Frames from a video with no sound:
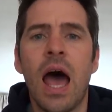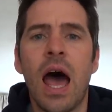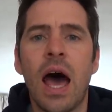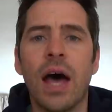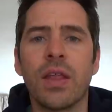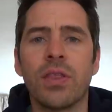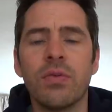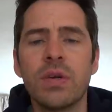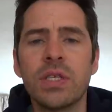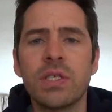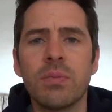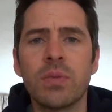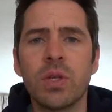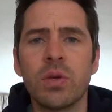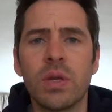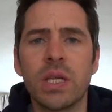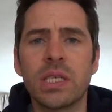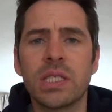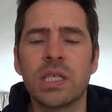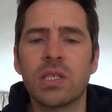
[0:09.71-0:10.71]
Uh, the reason I'm
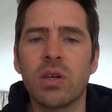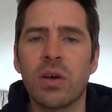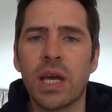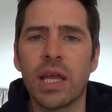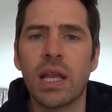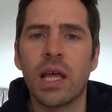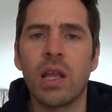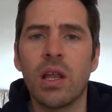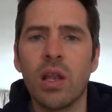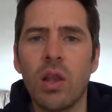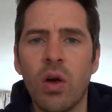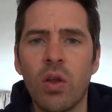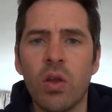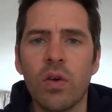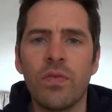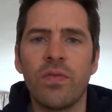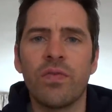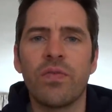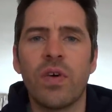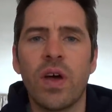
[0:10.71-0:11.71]
doing this is I get a lot
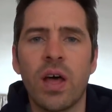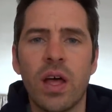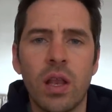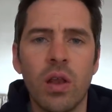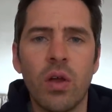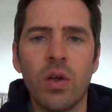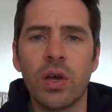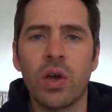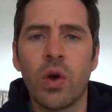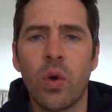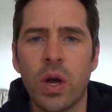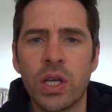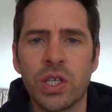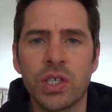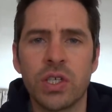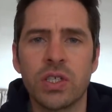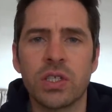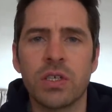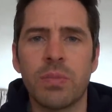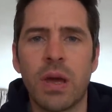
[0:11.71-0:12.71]
of uh, lot of
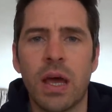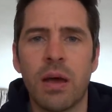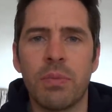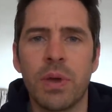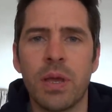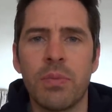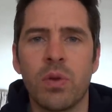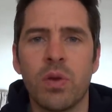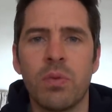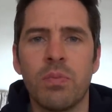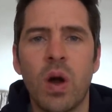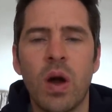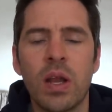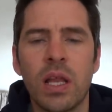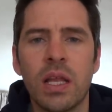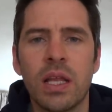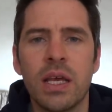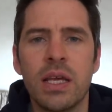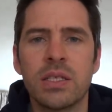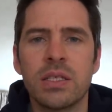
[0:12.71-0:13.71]
questions about people who buy
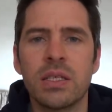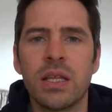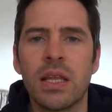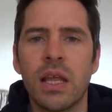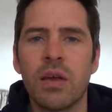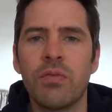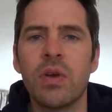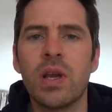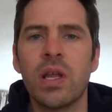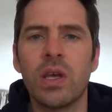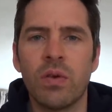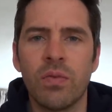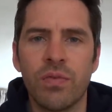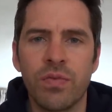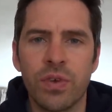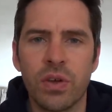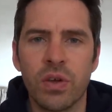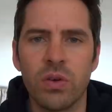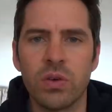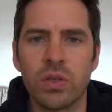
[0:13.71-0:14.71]
their leads and then they're really
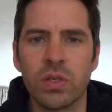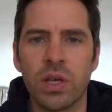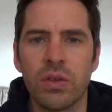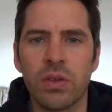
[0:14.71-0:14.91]
confused.